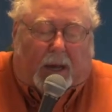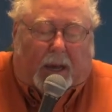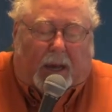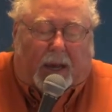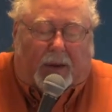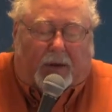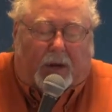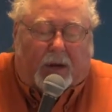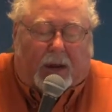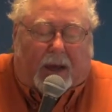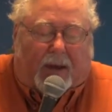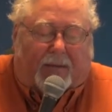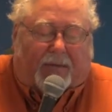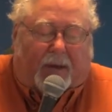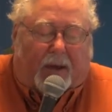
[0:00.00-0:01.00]
And ye
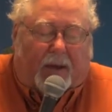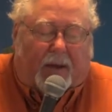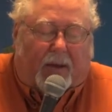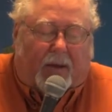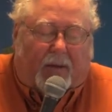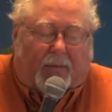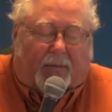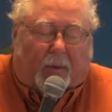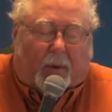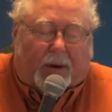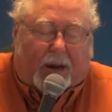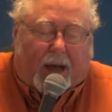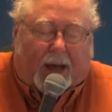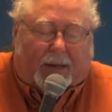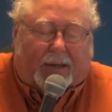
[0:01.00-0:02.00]
have
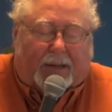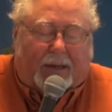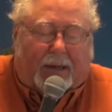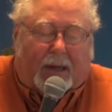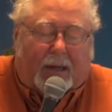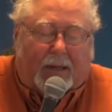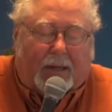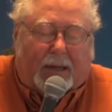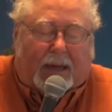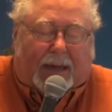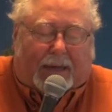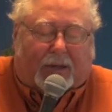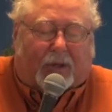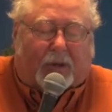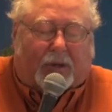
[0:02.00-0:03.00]
forgotten the
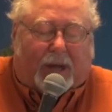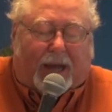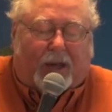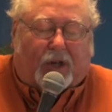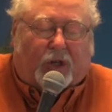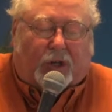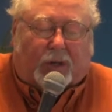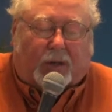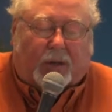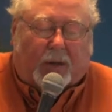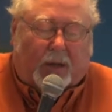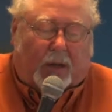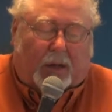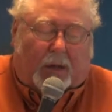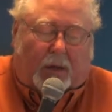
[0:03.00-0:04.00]
exhortation
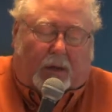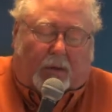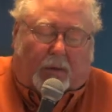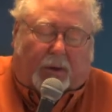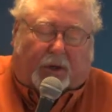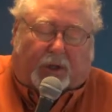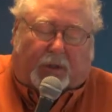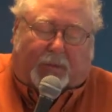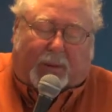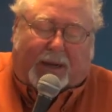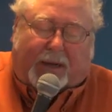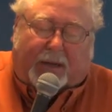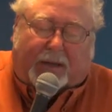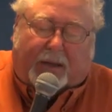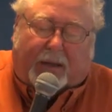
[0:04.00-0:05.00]
which
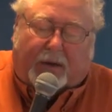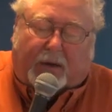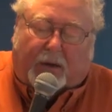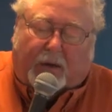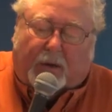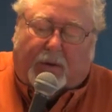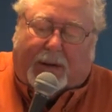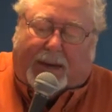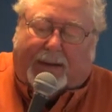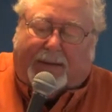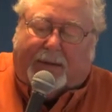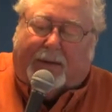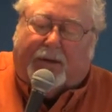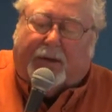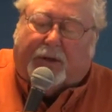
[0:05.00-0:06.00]
speaketh unto you
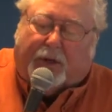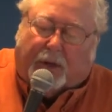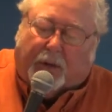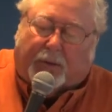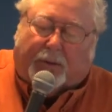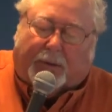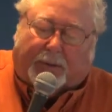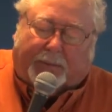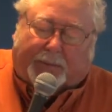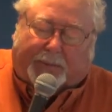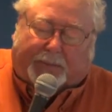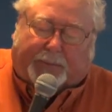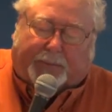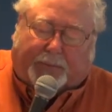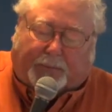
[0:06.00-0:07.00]
as unto children.
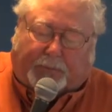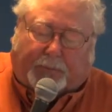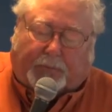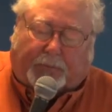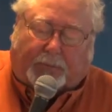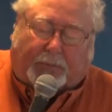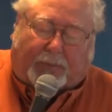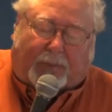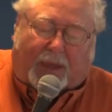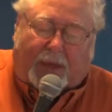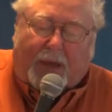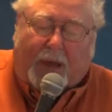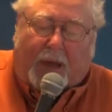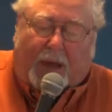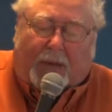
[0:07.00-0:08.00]

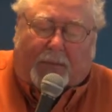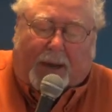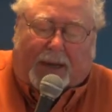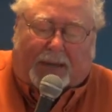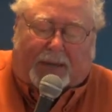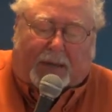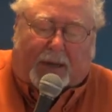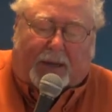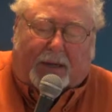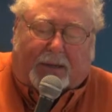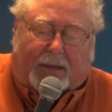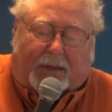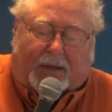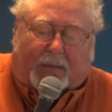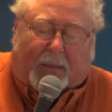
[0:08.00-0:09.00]
My son,
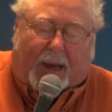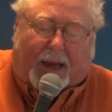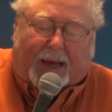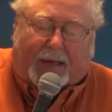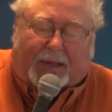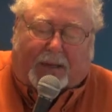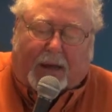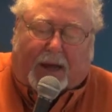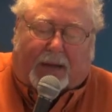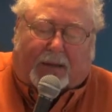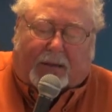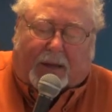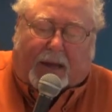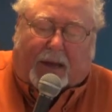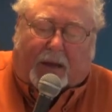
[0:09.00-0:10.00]
despise
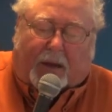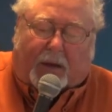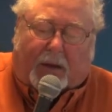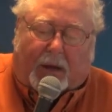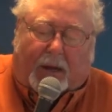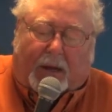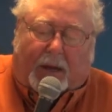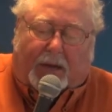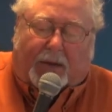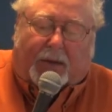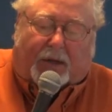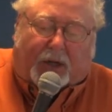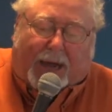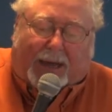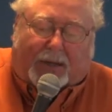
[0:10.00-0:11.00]
not thou
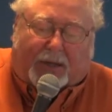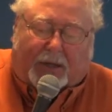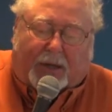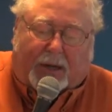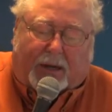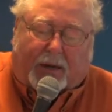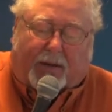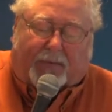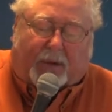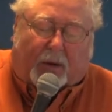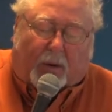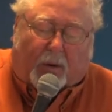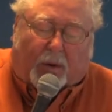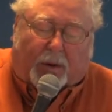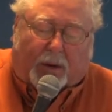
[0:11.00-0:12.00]
the chastening of the
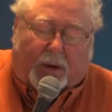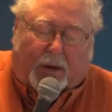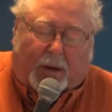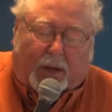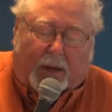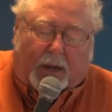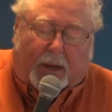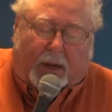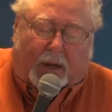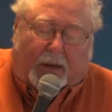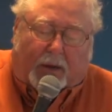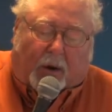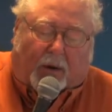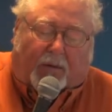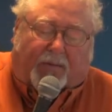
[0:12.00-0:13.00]
Lord,
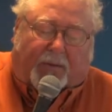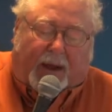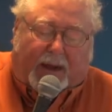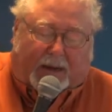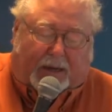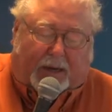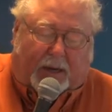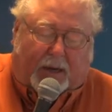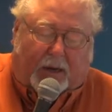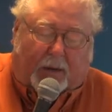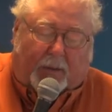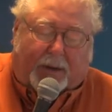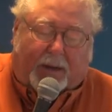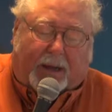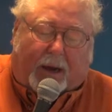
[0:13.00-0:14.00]
nor faint
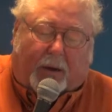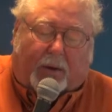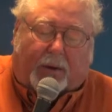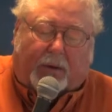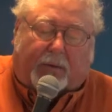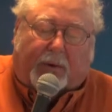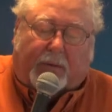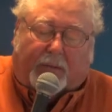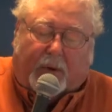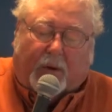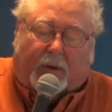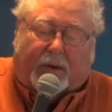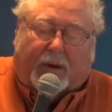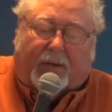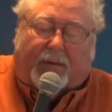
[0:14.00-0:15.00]
when thou art
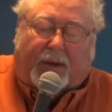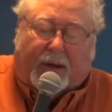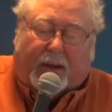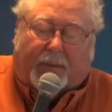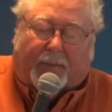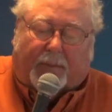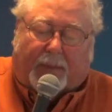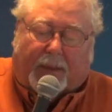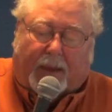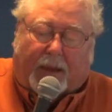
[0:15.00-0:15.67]
rebuked of him.